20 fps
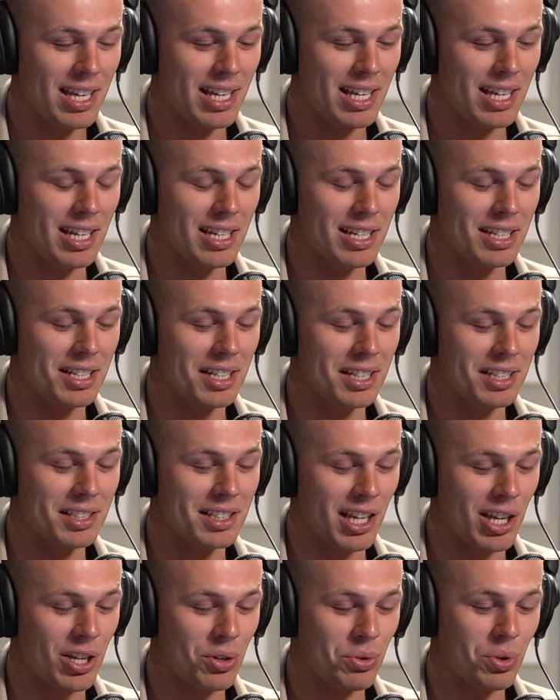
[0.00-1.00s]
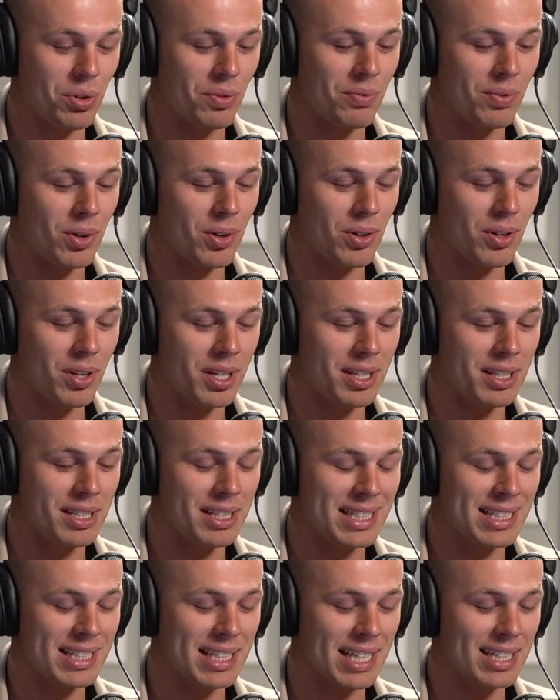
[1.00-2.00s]
He is
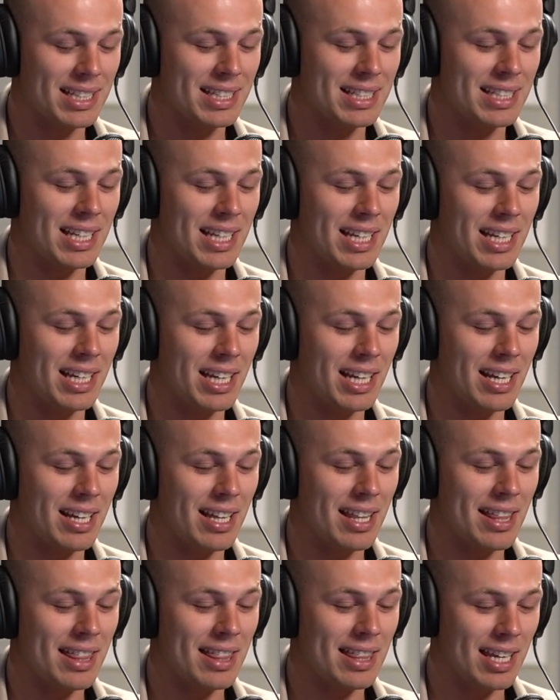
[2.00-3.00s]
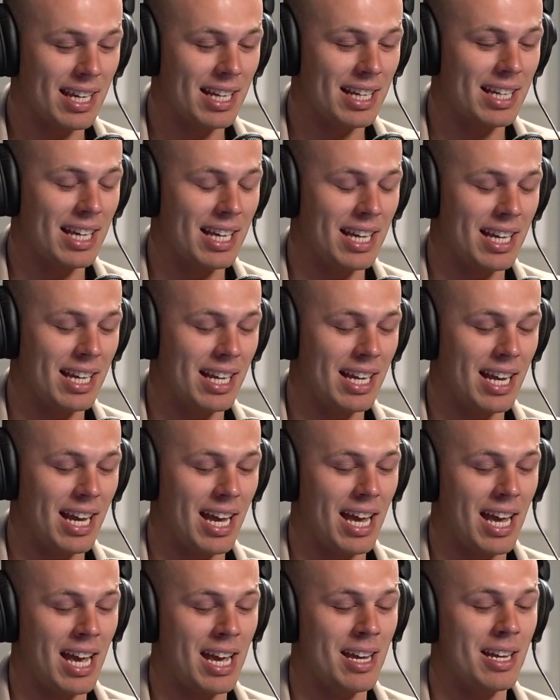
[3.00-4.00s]
introverted, sensing, thinking,
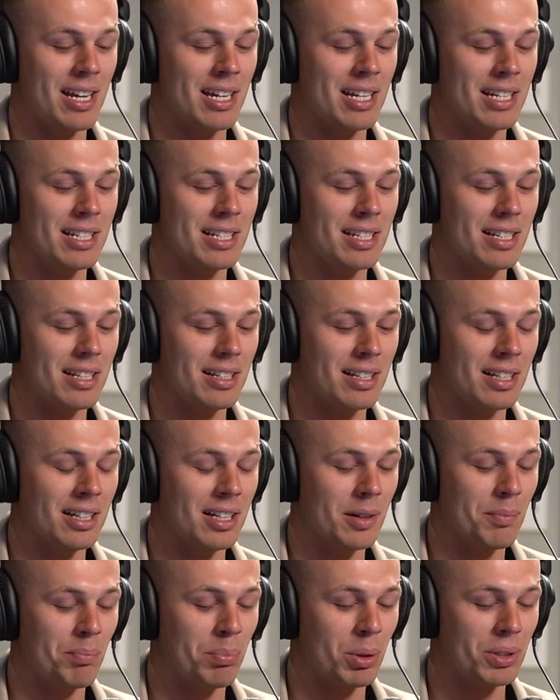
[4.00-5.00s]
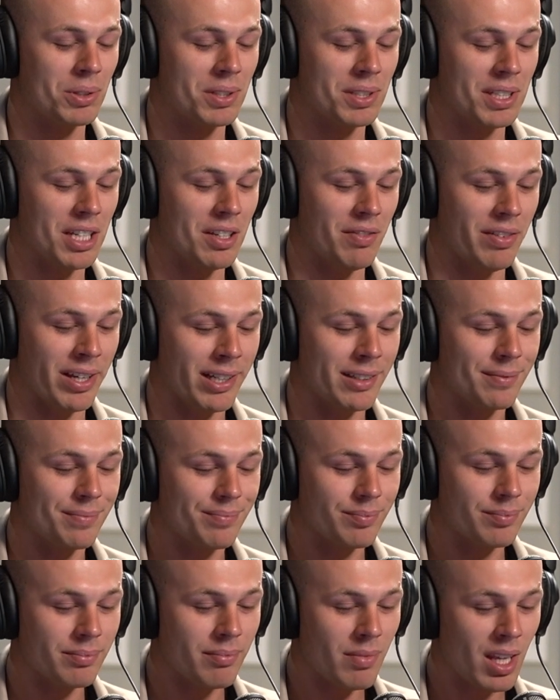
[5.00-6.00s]
and uh, perceiving.
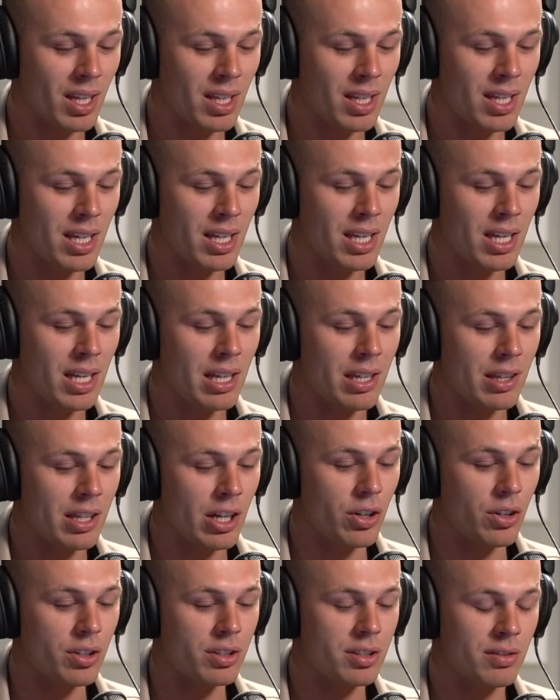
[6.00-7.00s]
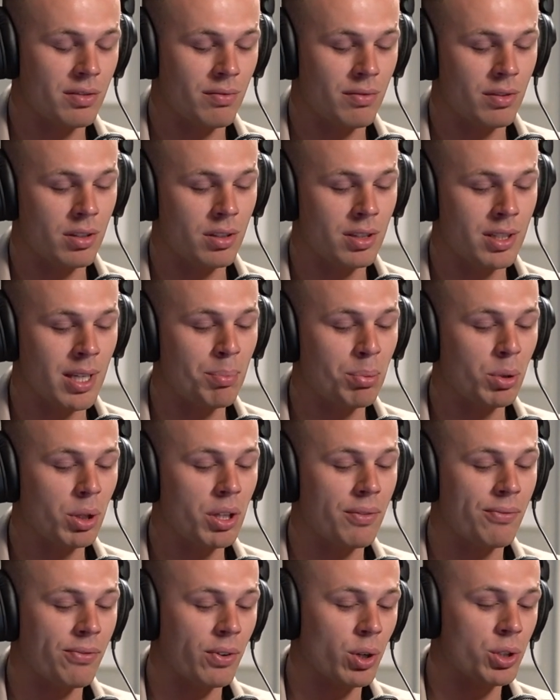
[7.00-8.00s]
They're
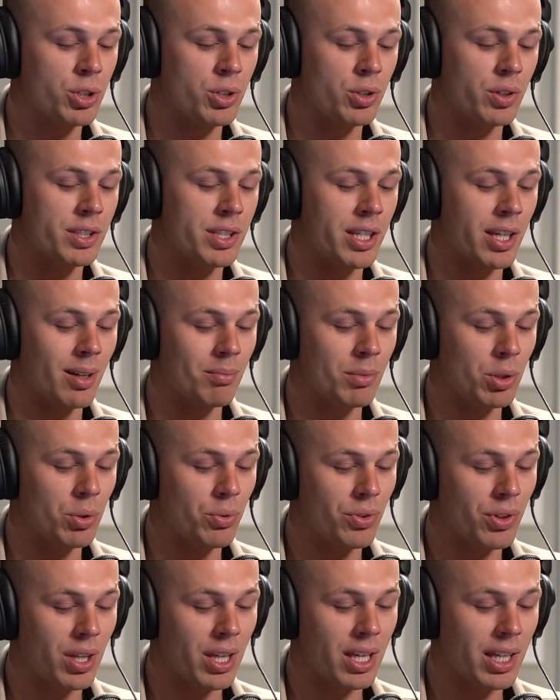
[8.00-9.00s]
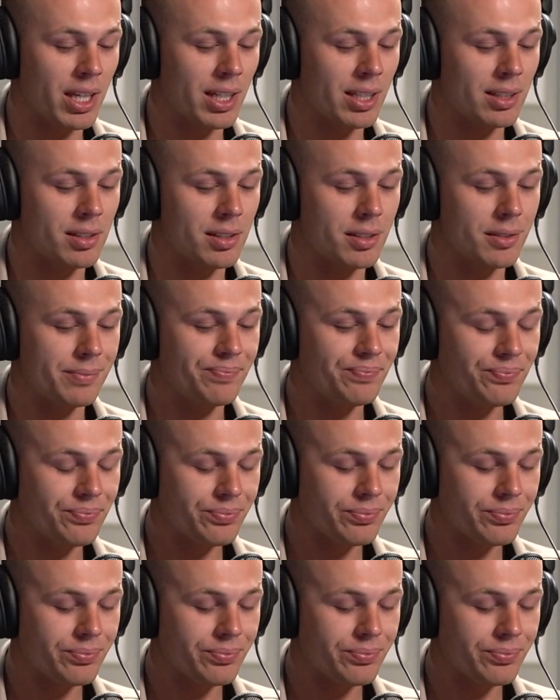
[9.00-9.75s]
typically the first to attempt new things,